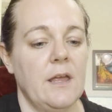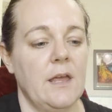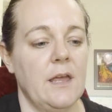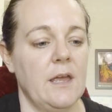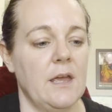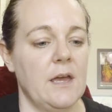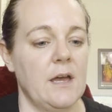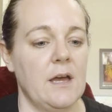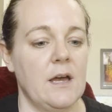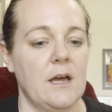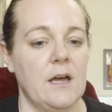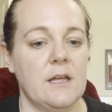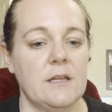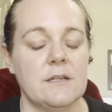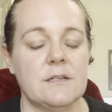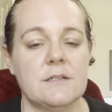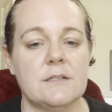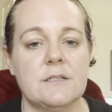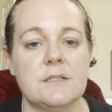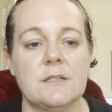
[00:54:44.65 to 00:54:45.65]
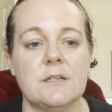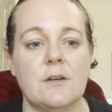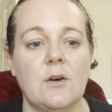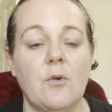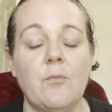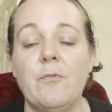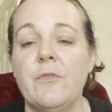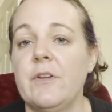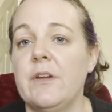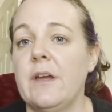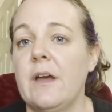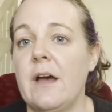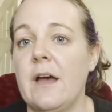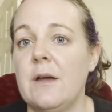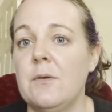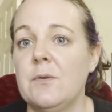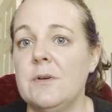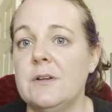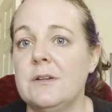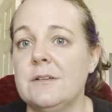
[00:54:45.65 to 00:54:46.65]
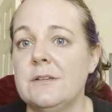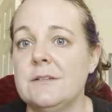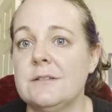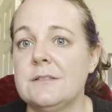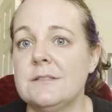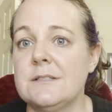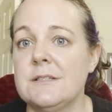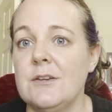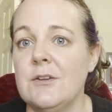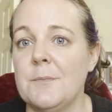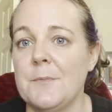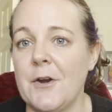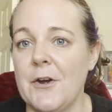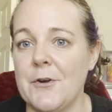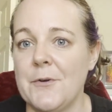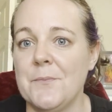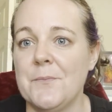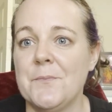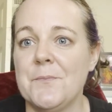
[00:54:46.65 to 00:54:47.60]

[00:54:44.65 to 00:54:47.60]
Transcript: and hopefully I will see you tomorrow.